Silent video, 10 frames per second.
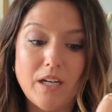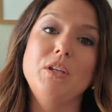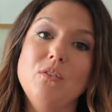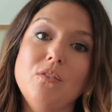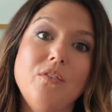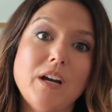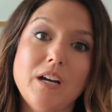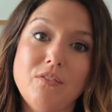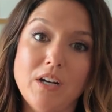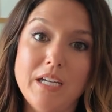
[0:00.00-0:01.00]
but you could
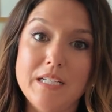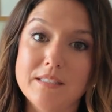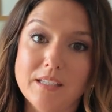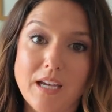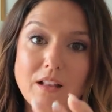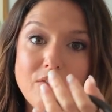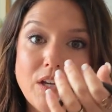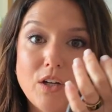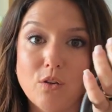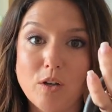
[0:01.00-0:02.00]
very, very easily
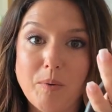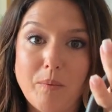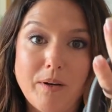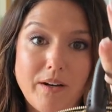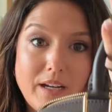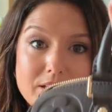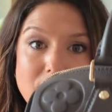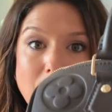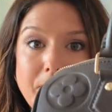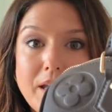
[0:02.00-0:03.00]
elevate your look by wearing it
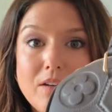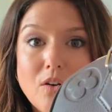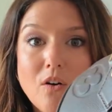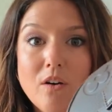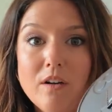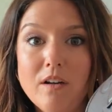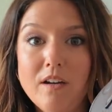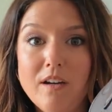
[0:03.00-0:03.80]
top handle.